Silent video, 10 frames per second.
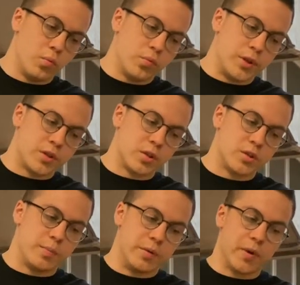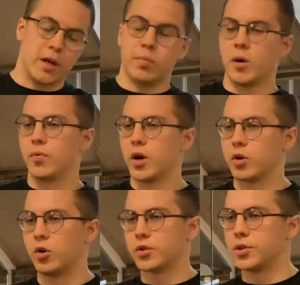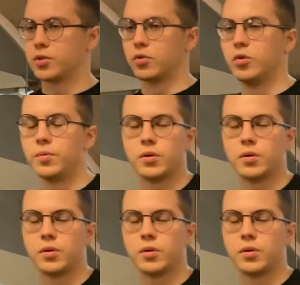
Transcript: this has been made by Brian Cox's group,